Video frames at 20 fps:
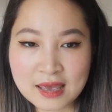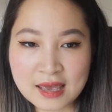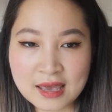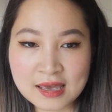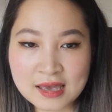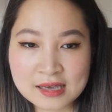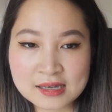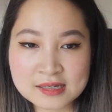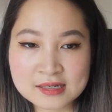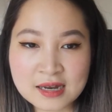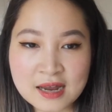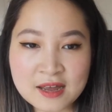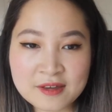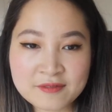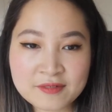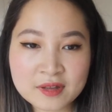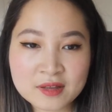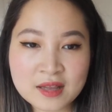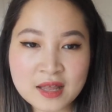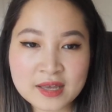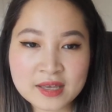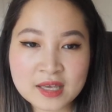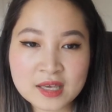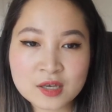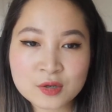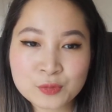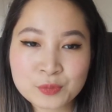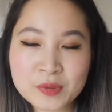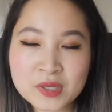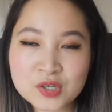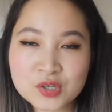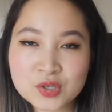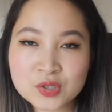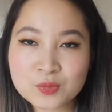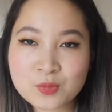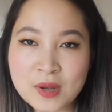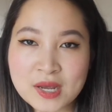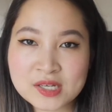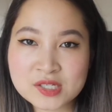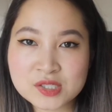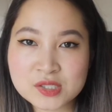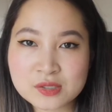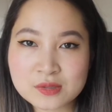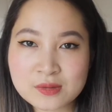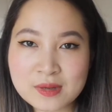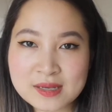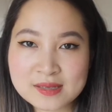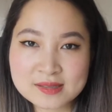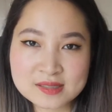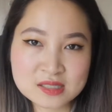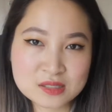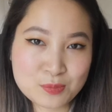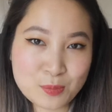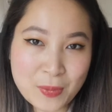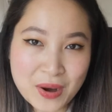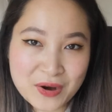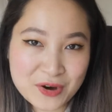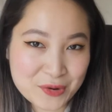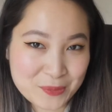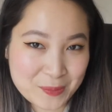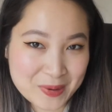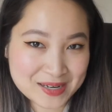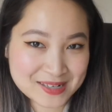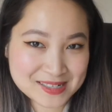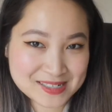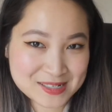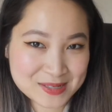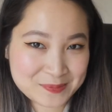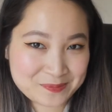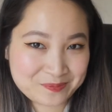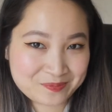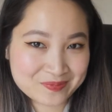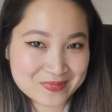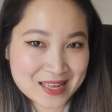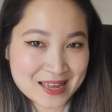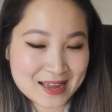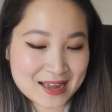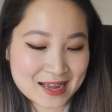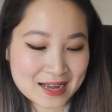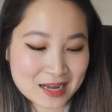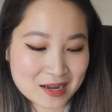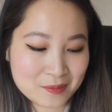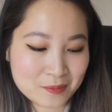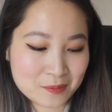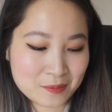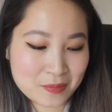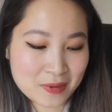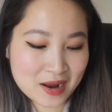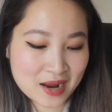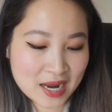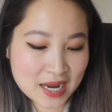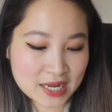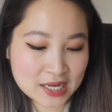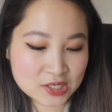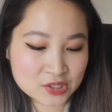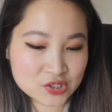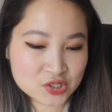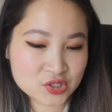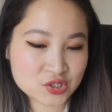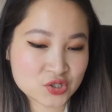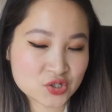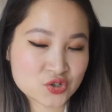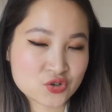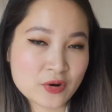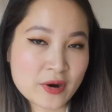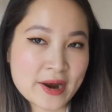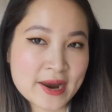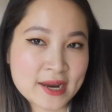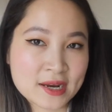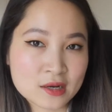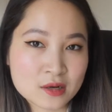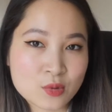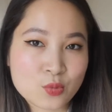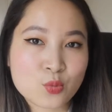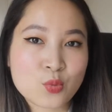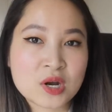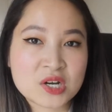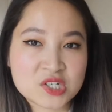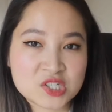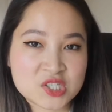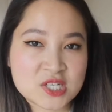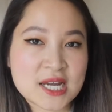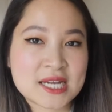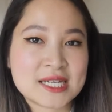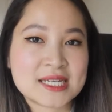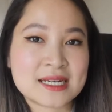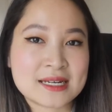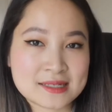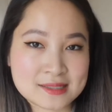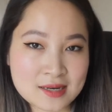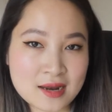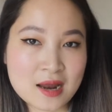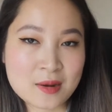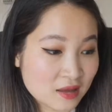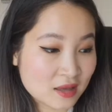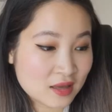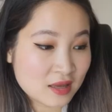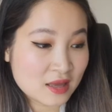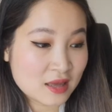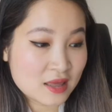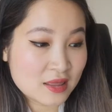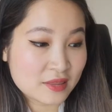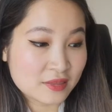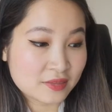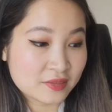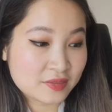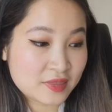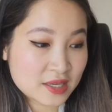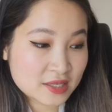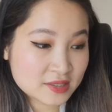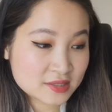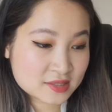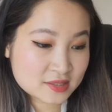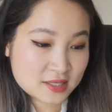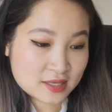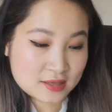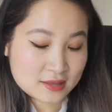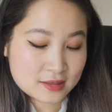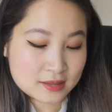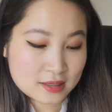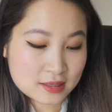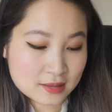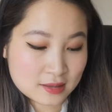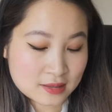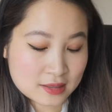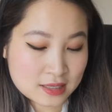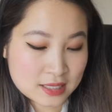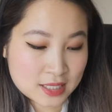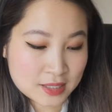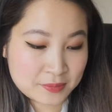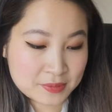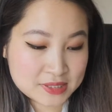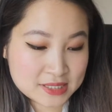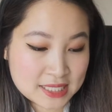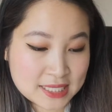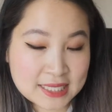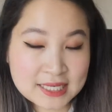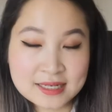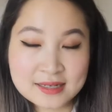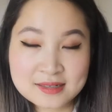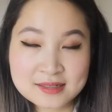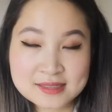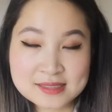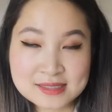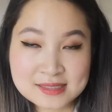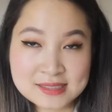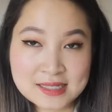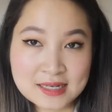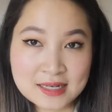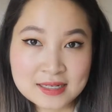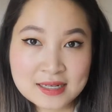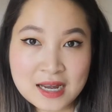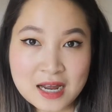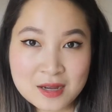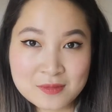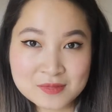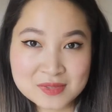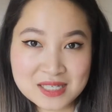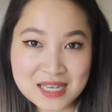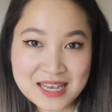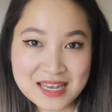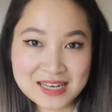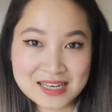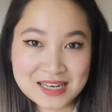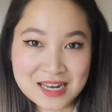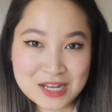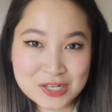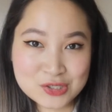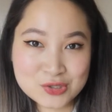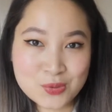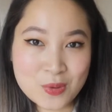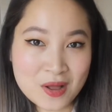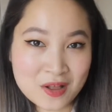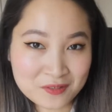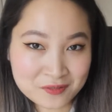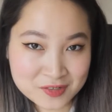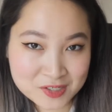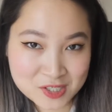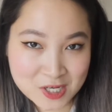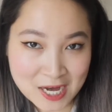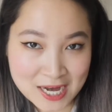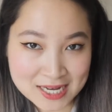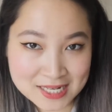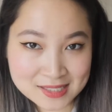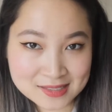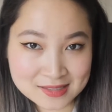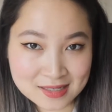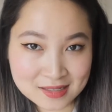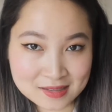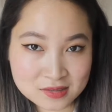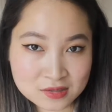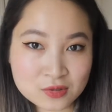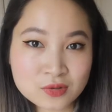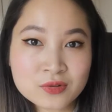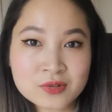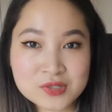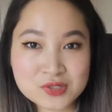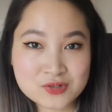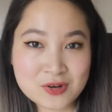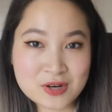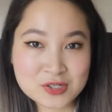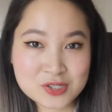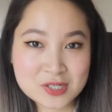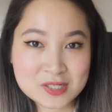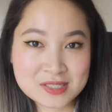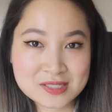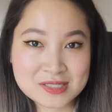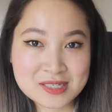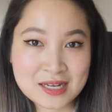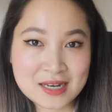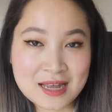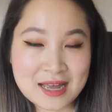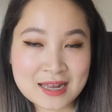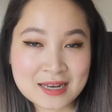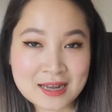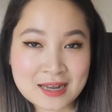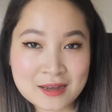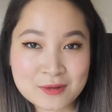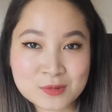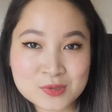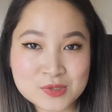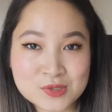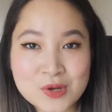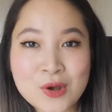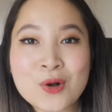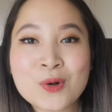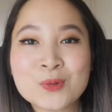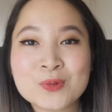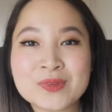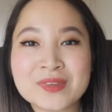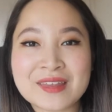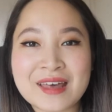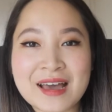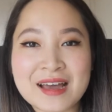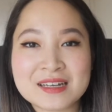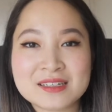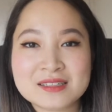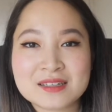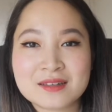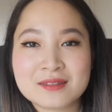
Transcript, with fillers: and I felt like it would be a good way to experiment um, by just trying one shade at a time. This uh, particular concealer comes in twelve shades. It's called the Stretch Concealer, and I was told that